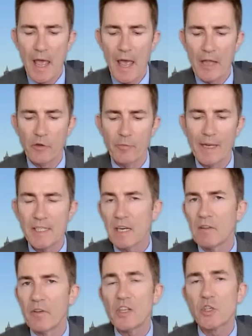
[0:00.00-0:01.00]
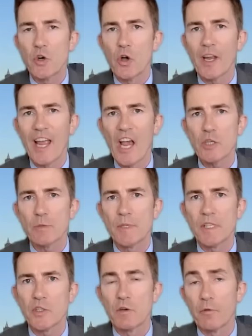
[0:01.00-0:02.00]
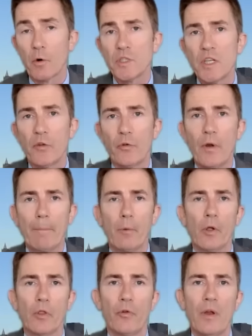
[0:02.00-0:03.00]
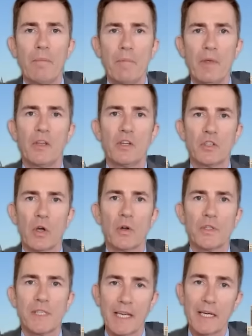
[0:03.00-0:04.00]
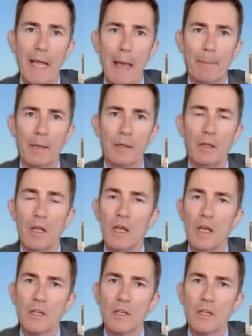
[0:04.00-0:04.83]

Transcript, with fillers: and you've maintained a very strong cash position, $43.3 million in capital.